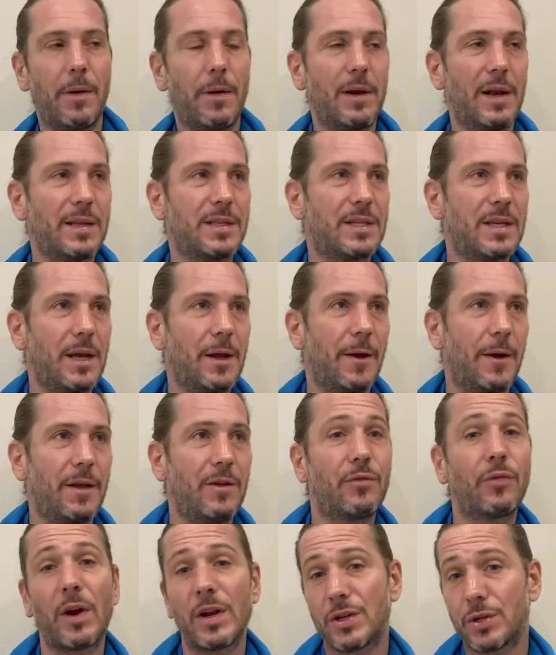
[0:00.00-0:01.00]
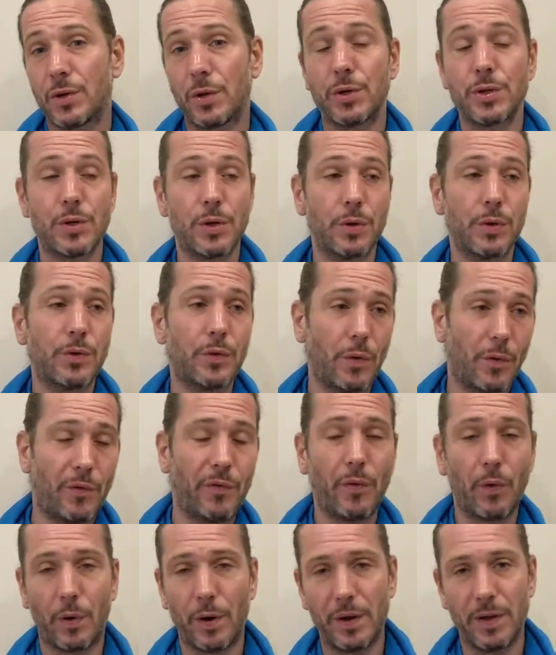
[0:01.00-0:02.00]
let's say, infrastructure to
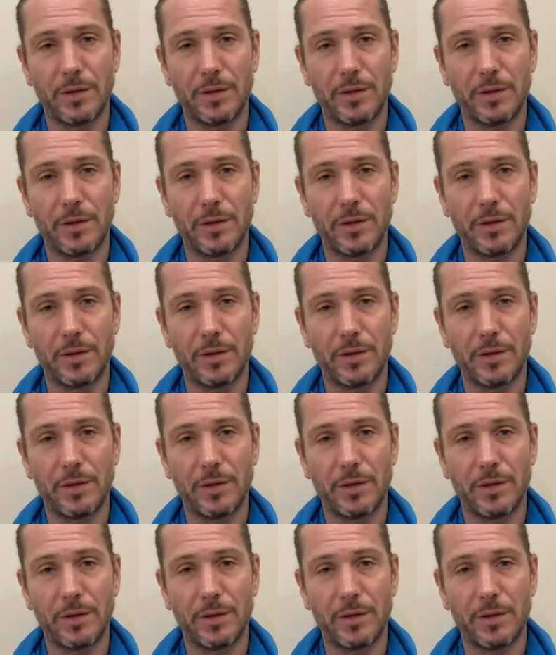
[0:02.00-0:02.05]
afford